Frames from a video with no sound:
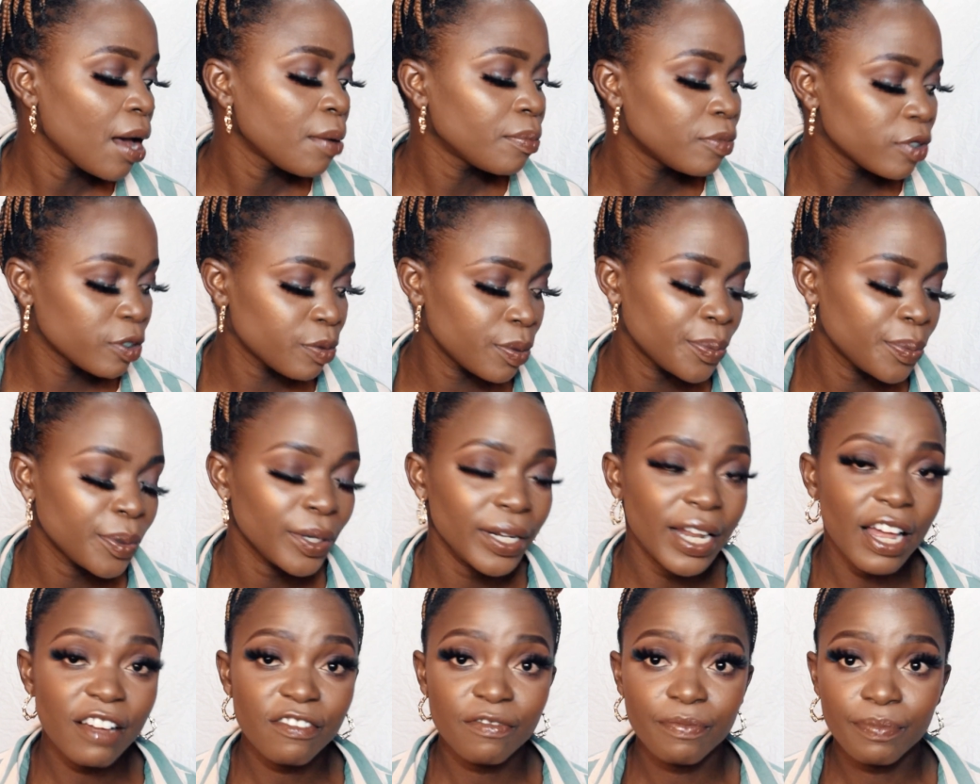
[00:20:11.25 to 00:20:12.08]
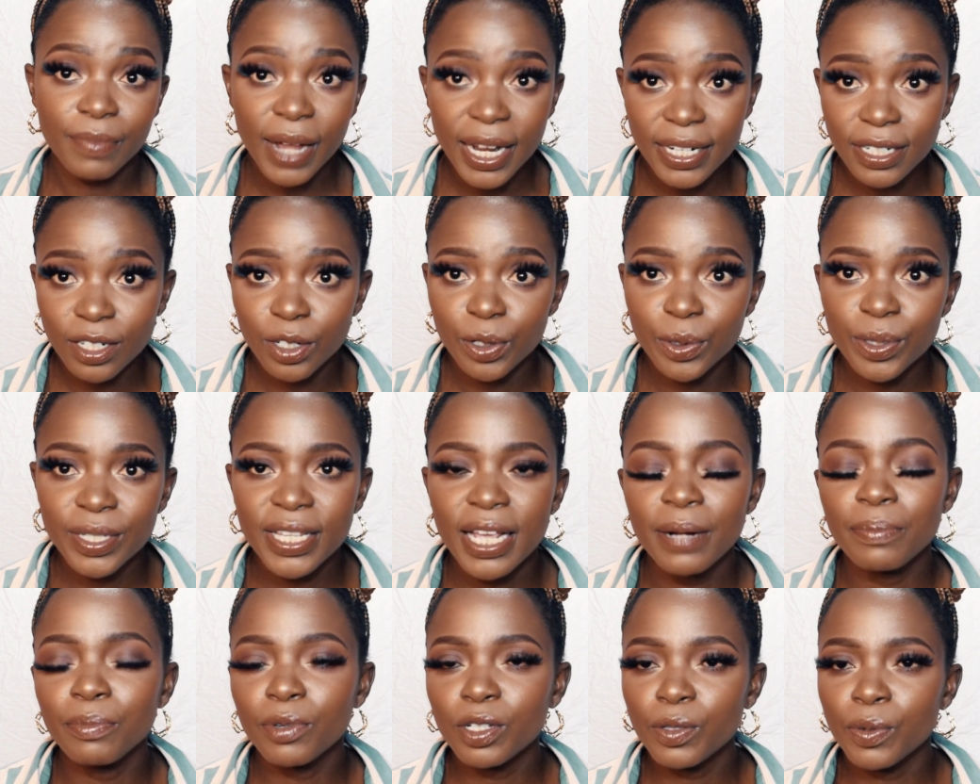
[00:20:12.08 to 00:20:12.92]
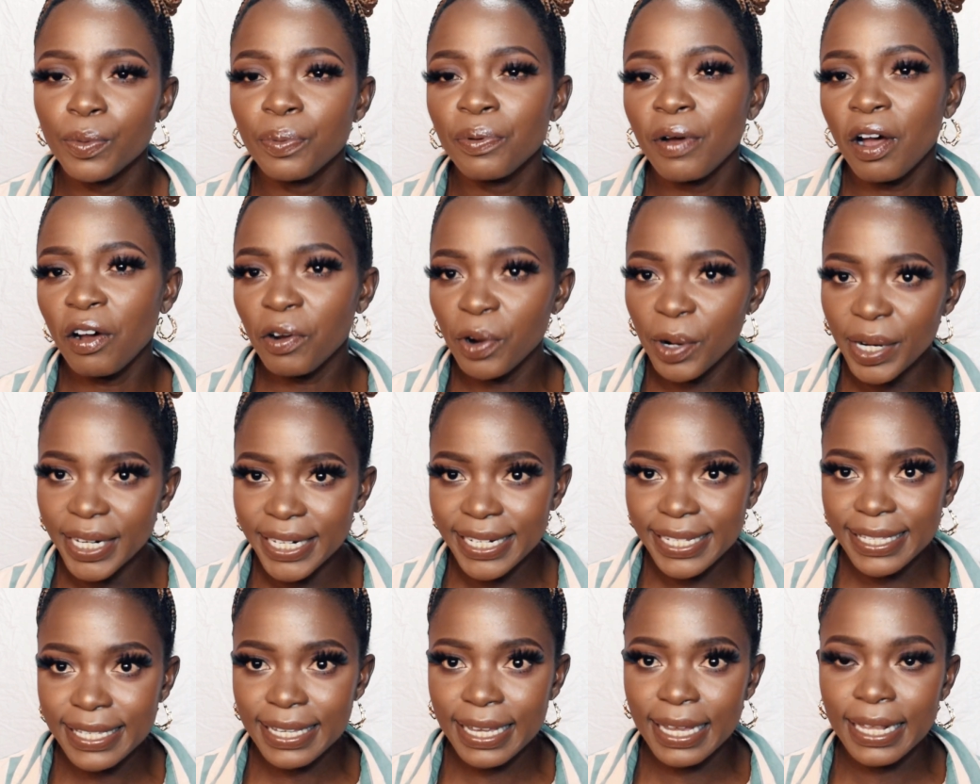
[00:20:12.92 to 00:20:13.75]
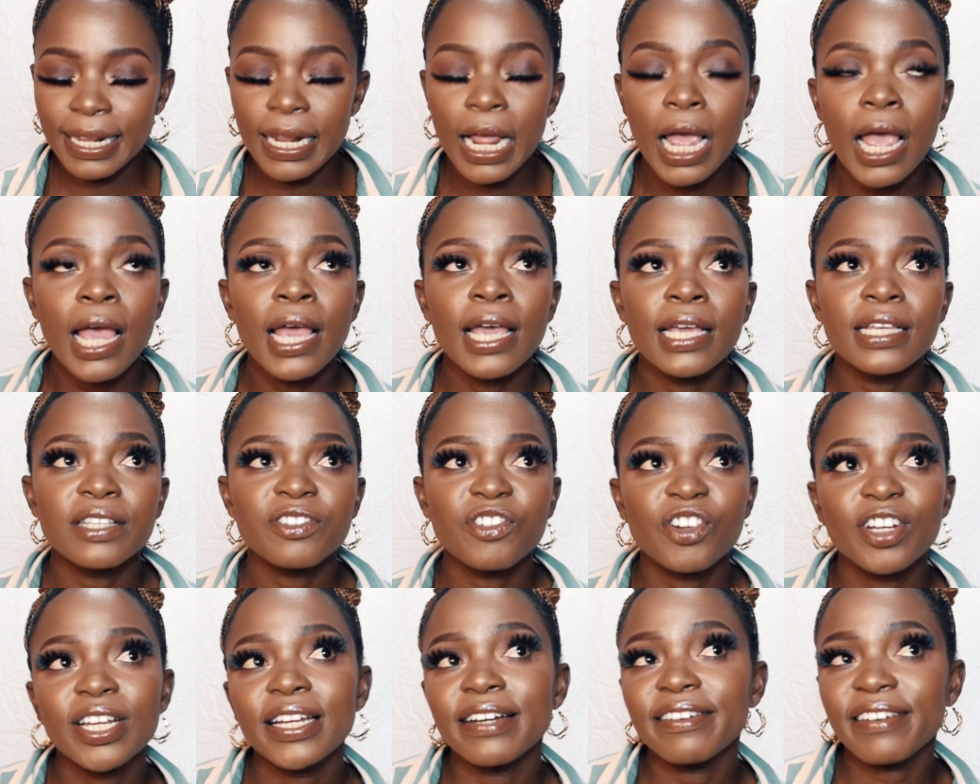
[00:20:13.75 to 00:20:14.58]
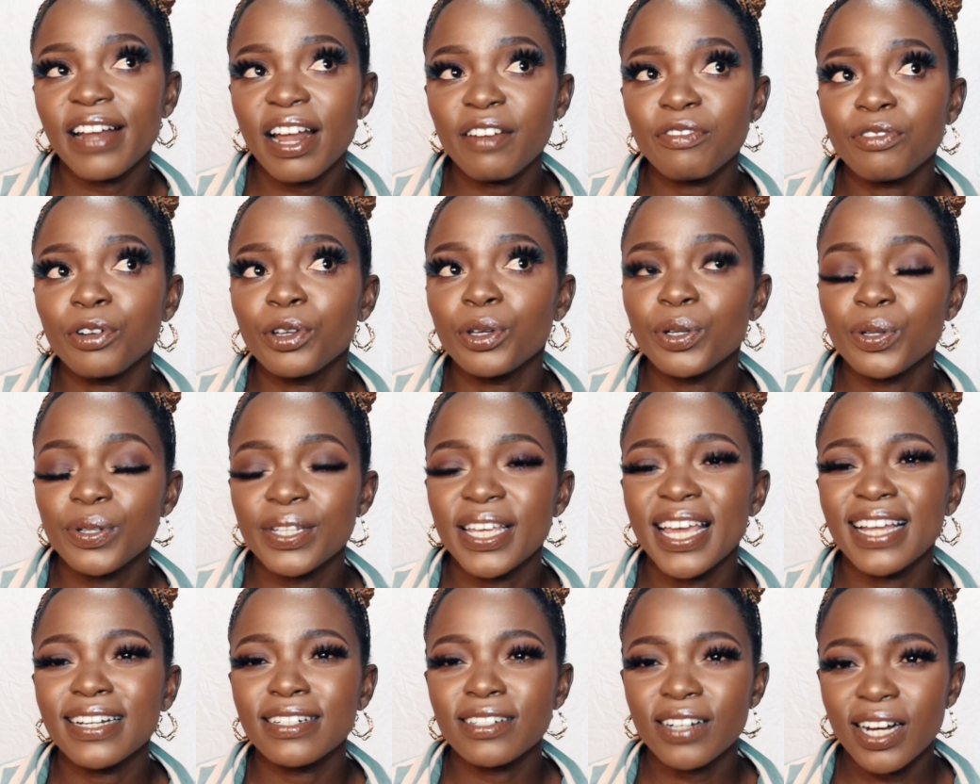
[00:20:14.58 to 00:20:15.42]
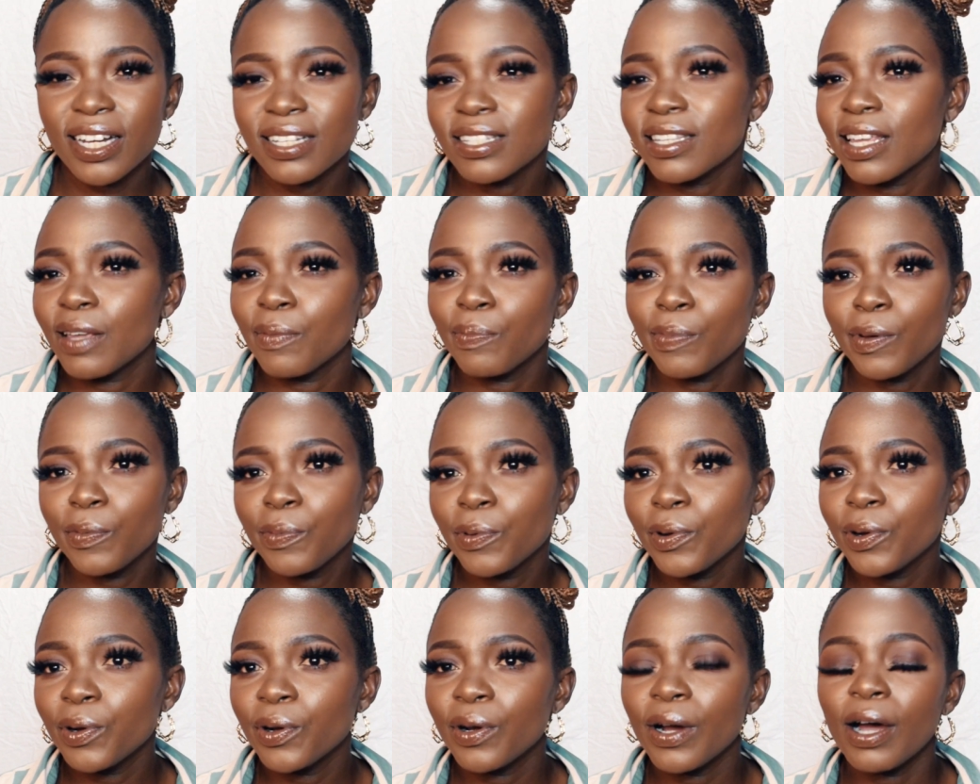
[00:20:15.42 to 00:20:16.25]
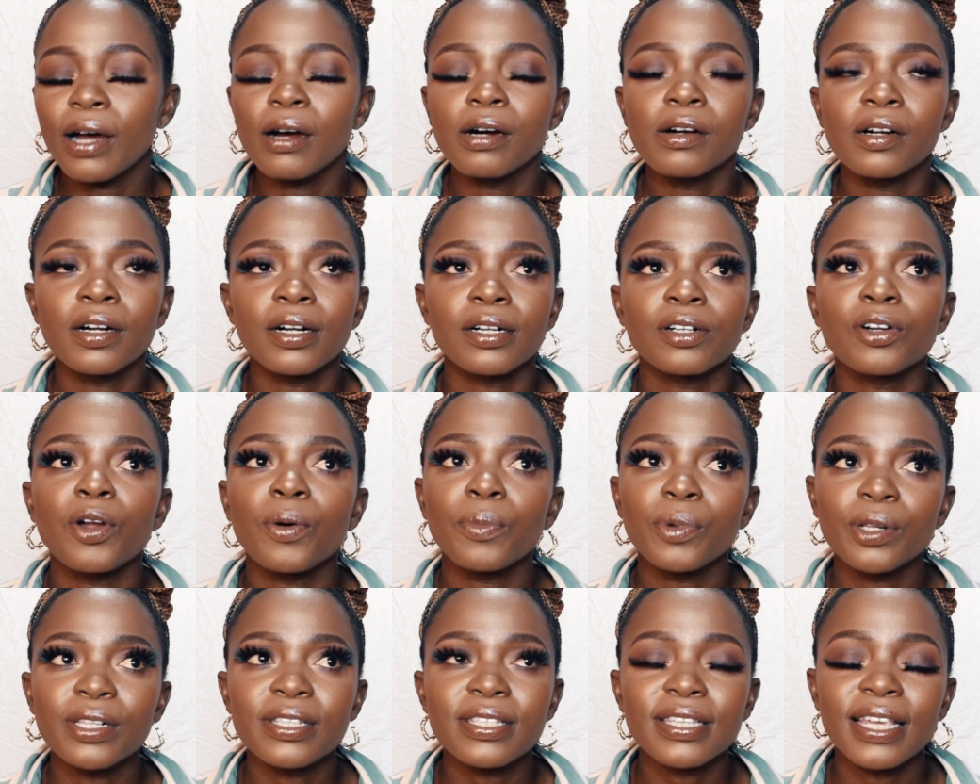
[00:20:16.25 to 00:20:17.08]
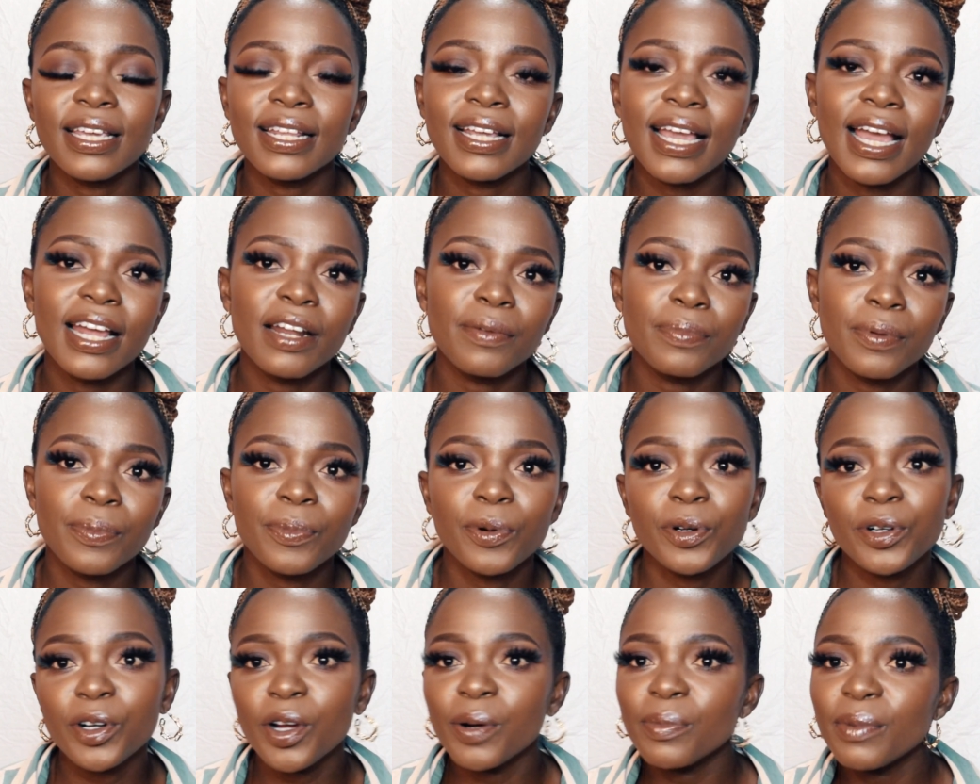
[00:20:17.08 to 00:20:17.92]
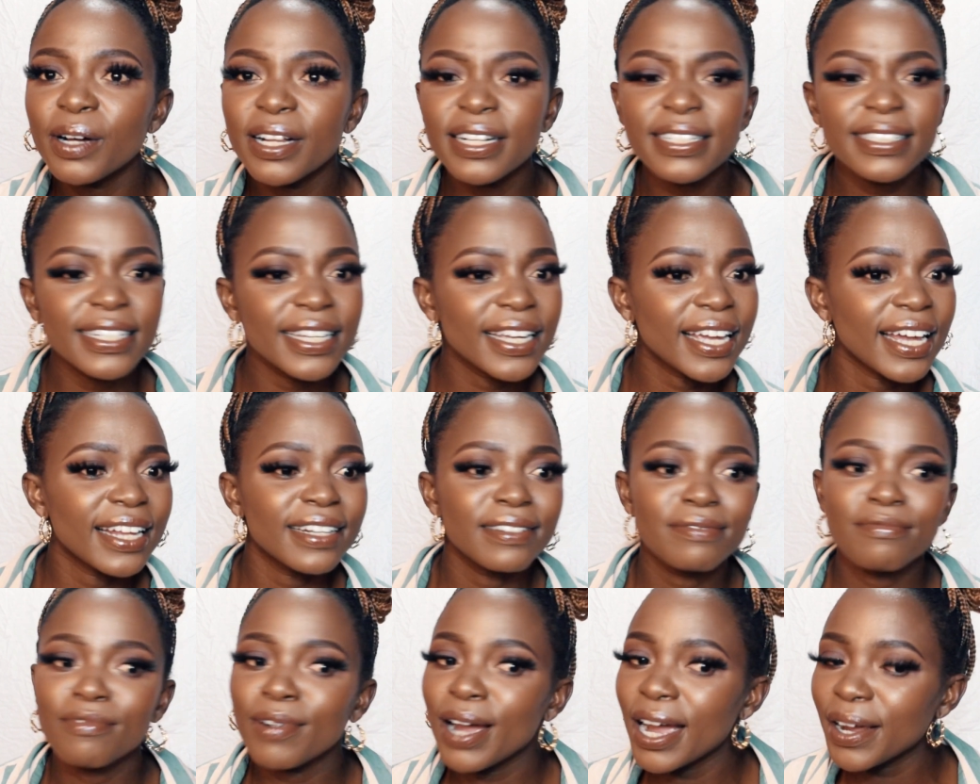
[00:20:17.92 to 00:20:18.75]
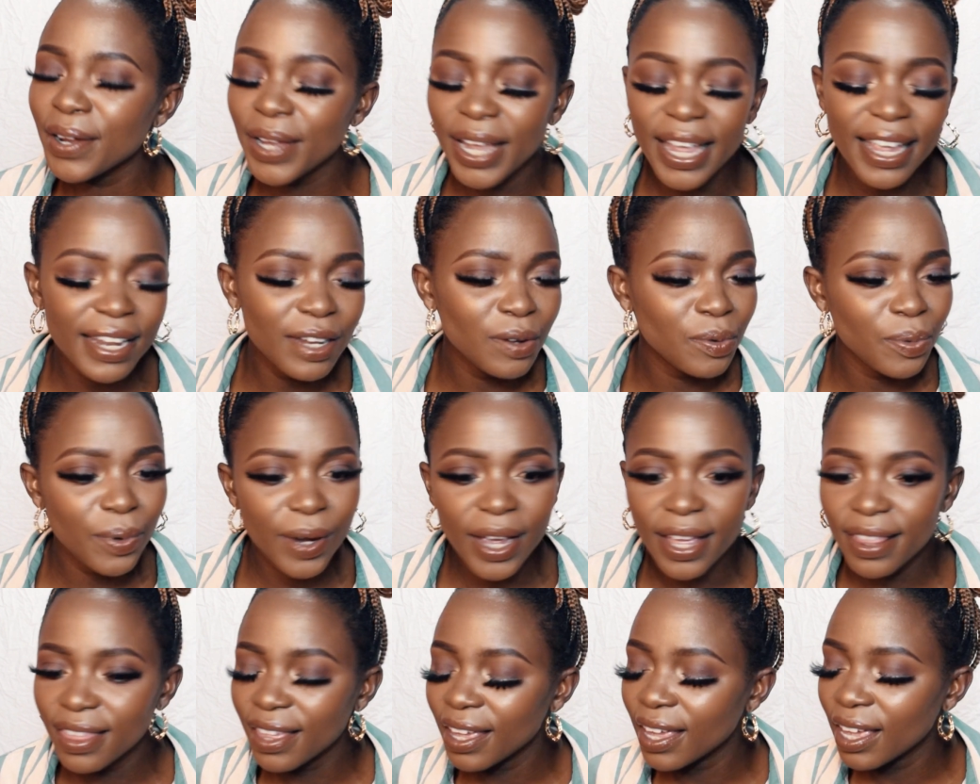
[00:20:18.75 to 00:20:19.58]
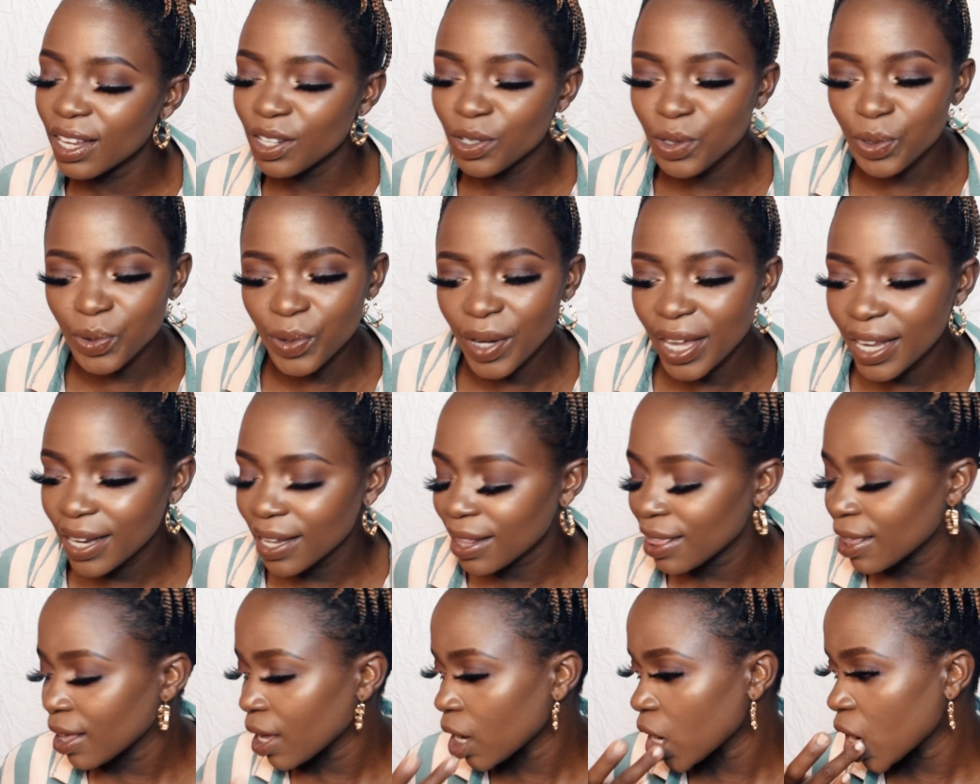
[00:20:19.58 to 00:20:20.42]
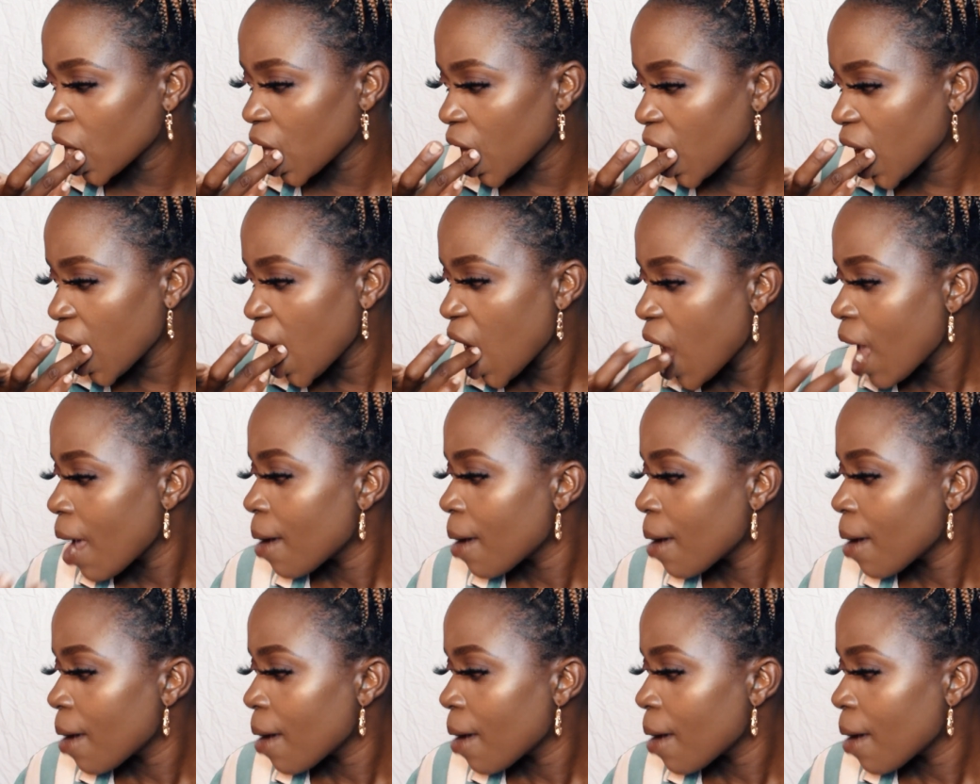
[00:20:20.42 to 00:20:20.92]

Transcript: Most people love matte looks, and most people are oily skin. It's really rare for you to get dry skin people or normal skin kind of people. Normal, they can work anywhere, they can do anything, okay?